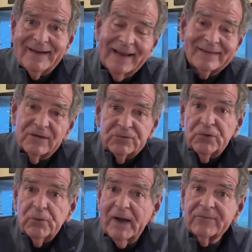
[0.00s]
And then
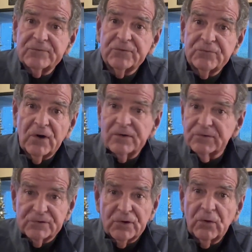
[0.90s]
you have to draw
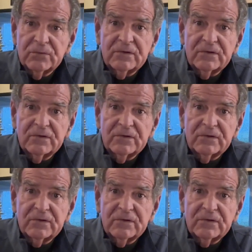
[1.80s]
your own